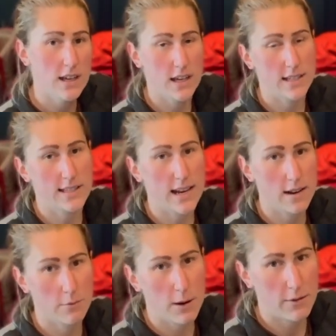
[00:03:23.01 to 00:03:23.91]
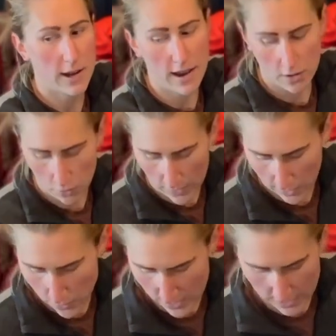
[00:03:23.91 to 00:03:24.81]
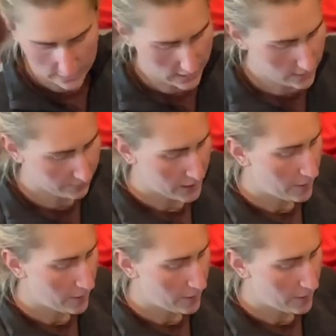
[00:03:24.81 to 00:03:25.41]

it started wearing out quite quickly,